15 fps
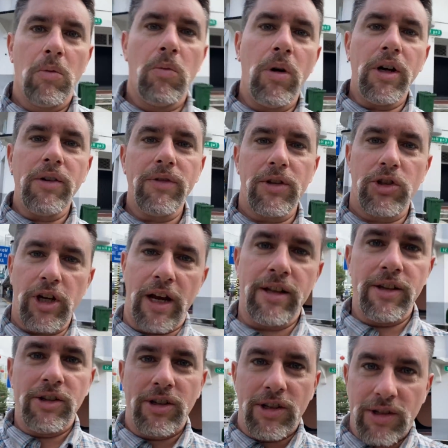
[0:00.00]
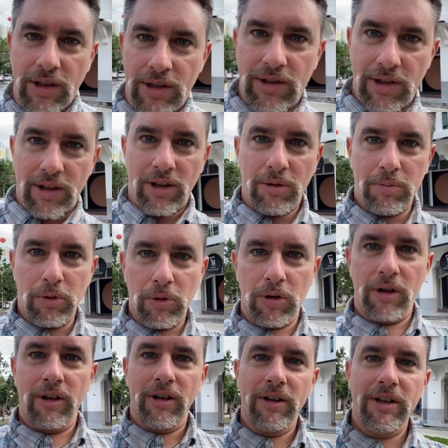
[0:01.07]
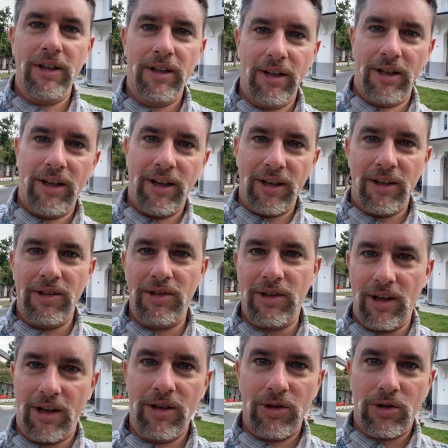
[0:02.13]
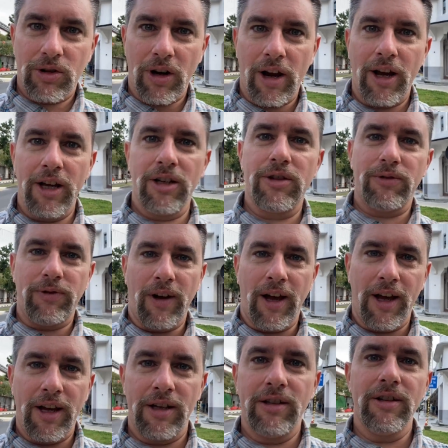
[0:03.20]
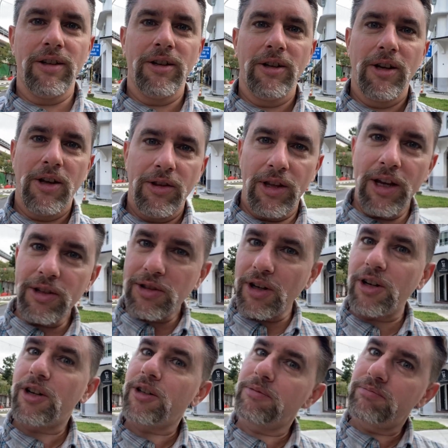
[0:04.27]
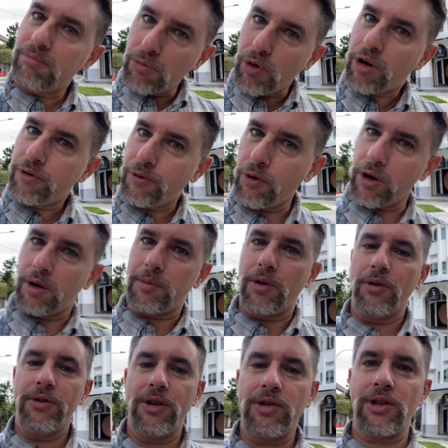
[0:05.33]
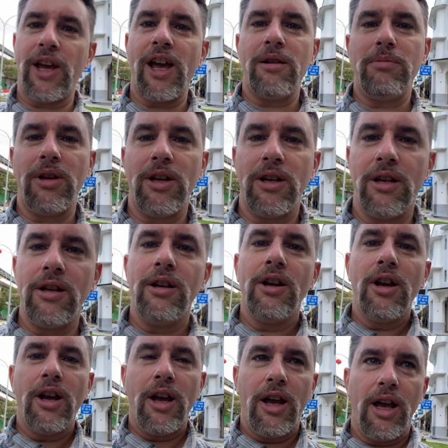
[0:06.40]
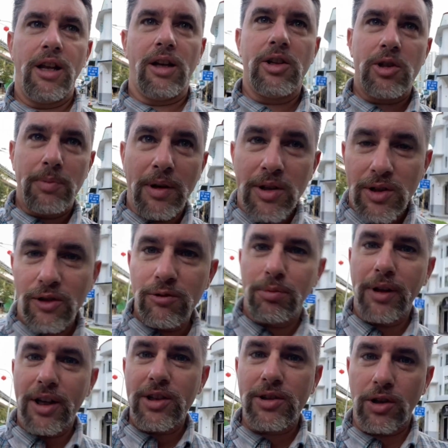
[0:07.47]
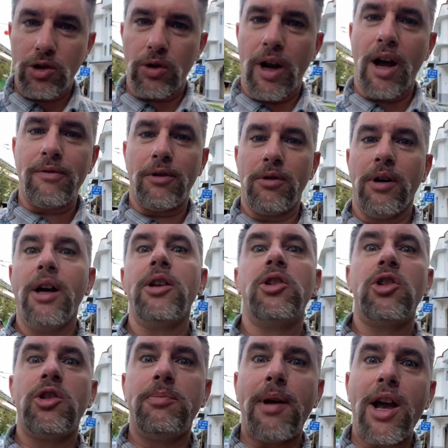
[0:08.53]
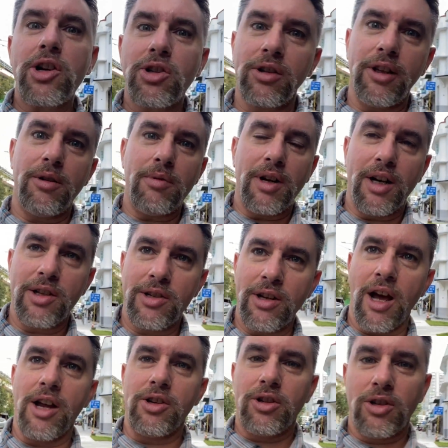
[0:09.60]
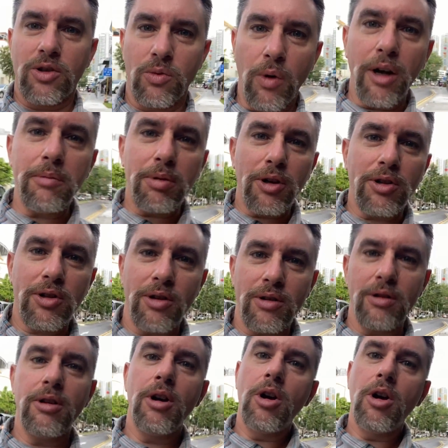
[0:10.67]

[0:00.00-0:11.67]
One of the challenges in Singapore is trying to find things that are more affordable. This can be an expensive place to travel, especially when it's not just one person,